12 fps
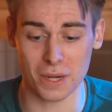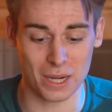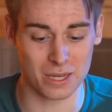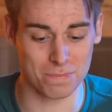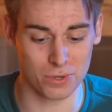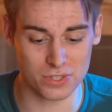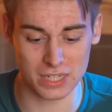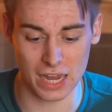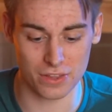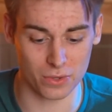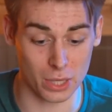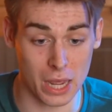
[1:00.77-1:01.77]
then I can put
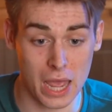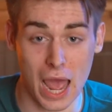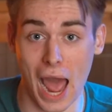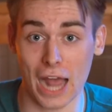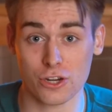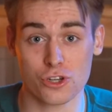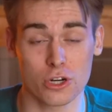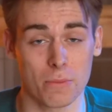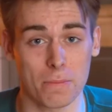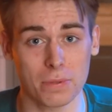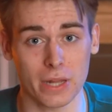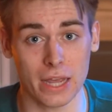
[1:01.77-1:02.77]
together an
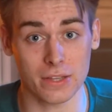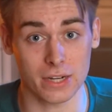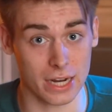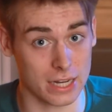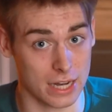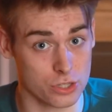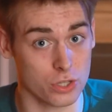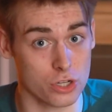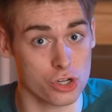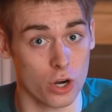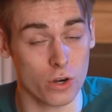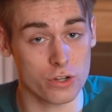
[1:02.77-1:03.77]
actionable plan that I can actually
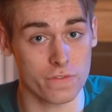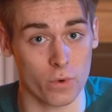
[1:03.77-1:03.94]
charge